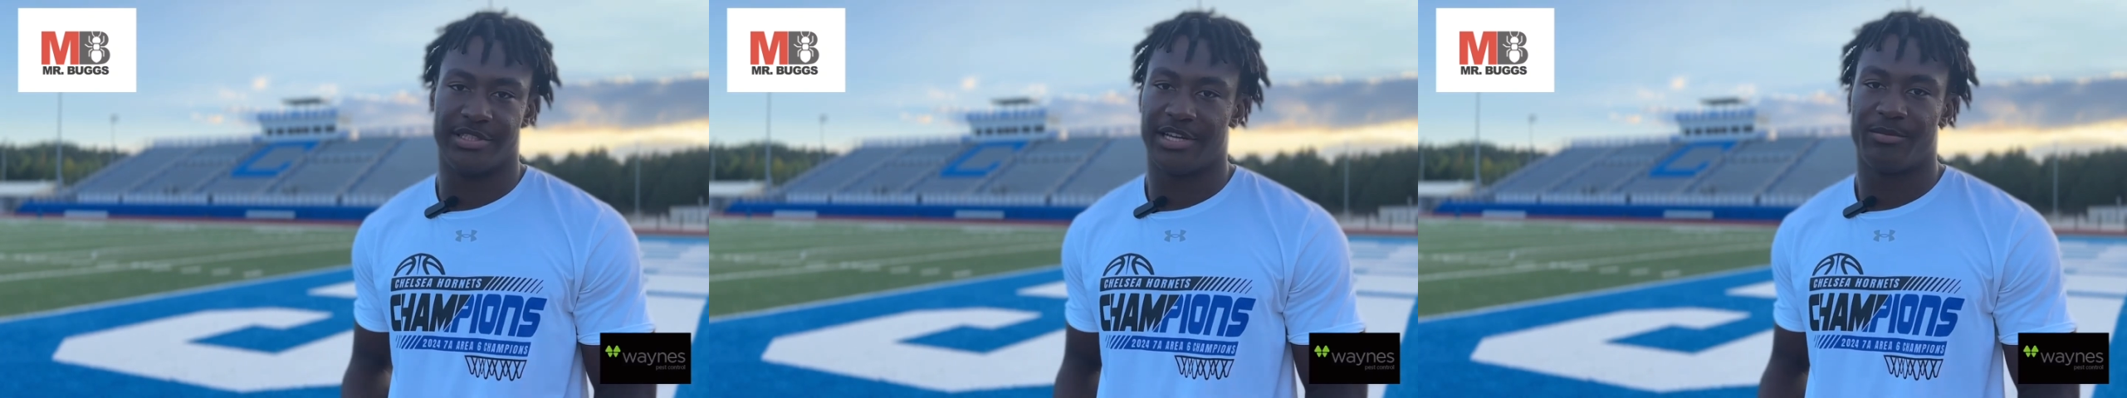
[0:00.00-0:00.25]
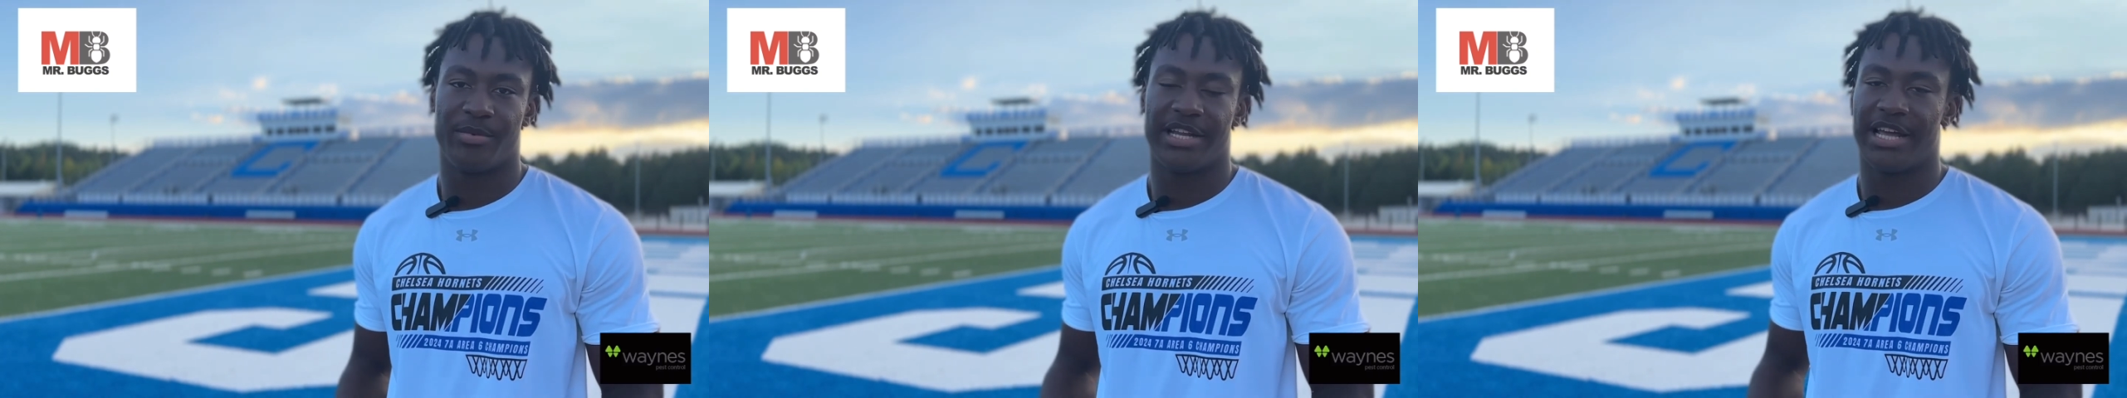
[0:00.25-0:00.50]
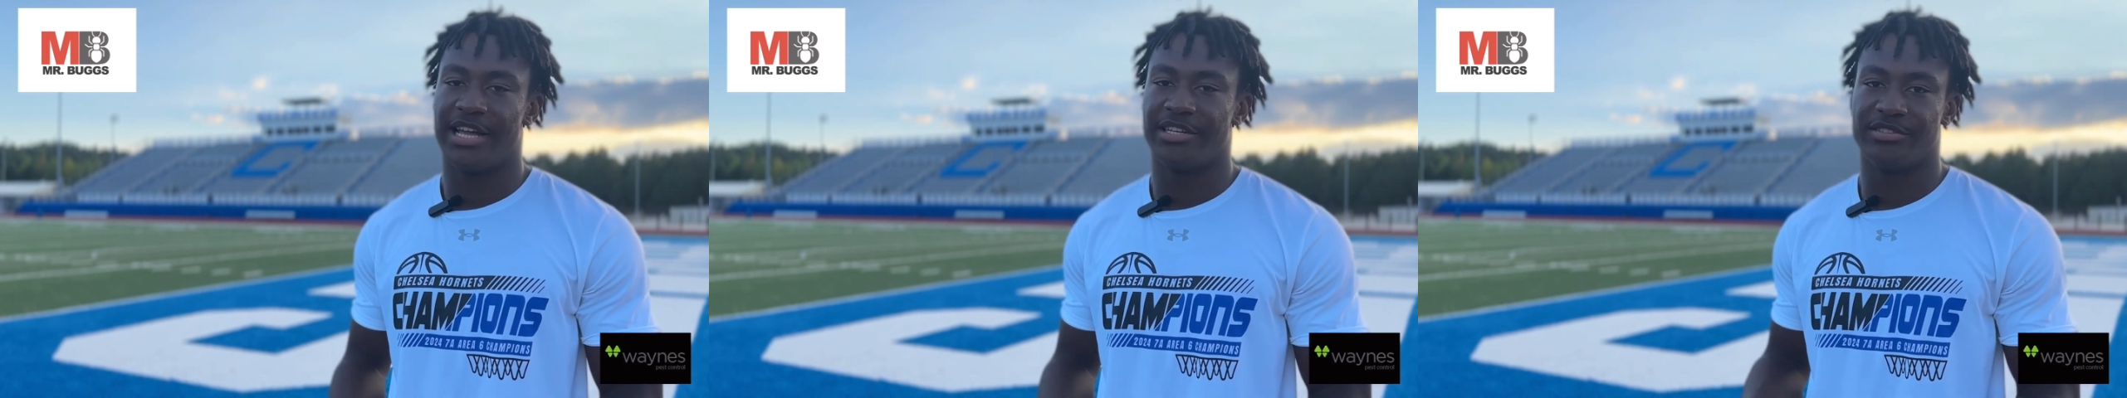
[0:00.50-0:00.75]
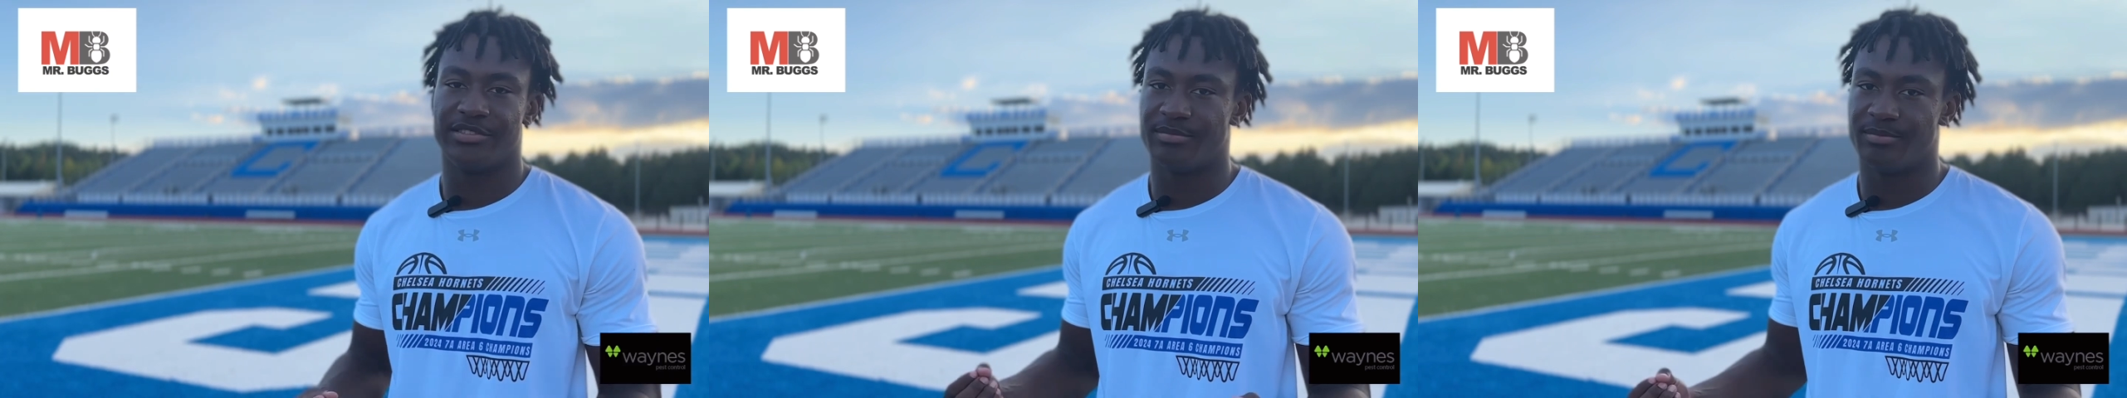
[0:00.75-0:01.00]
Everybody had
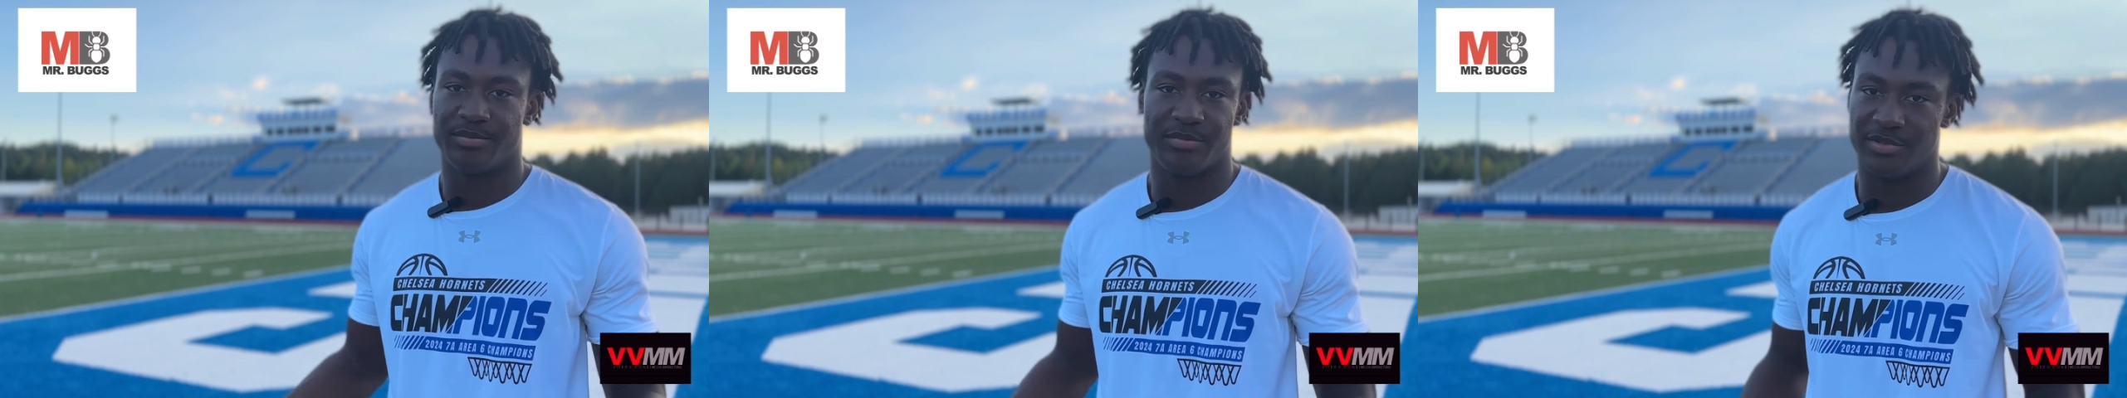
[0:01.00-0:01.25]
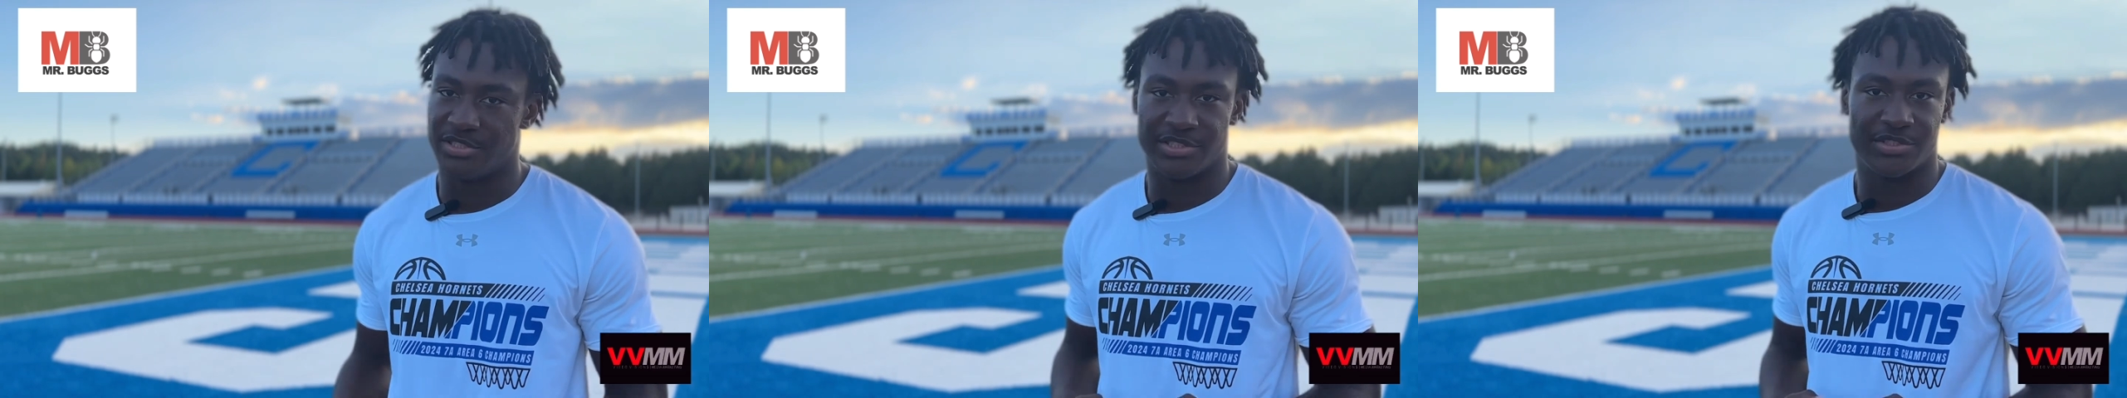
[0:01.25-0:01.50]
the